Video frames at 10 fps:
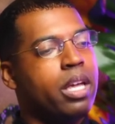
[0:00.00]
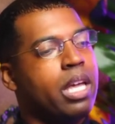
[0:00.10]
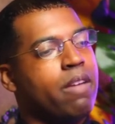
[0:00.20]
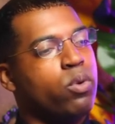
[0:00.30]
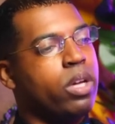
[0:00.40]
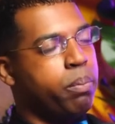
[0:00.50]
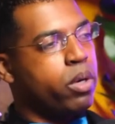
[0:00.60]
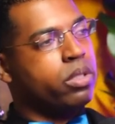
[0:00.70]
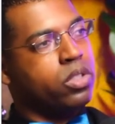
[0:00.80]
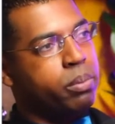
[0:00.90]
If you get a
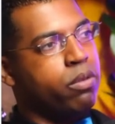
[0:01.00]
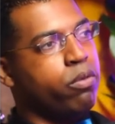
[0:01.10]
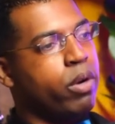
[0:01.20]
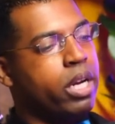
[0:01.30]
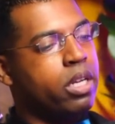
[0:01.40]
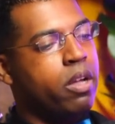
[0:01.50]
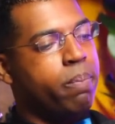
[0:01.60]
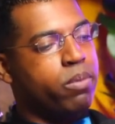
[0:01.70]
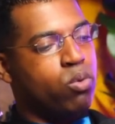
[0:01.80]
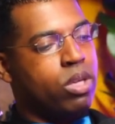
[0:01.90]
person to be afraid,
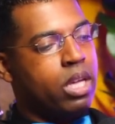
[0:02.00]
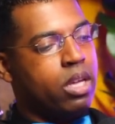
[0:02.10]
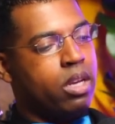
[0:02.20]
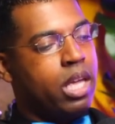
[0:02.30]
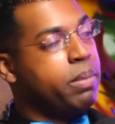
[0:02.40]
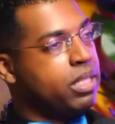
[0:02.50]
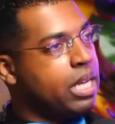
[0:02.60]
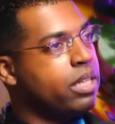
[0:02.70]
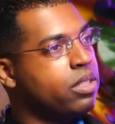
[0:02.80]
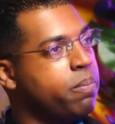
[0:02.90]
you can
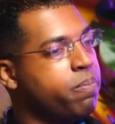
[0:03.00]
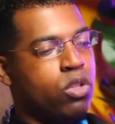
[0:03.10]
hypnotize them.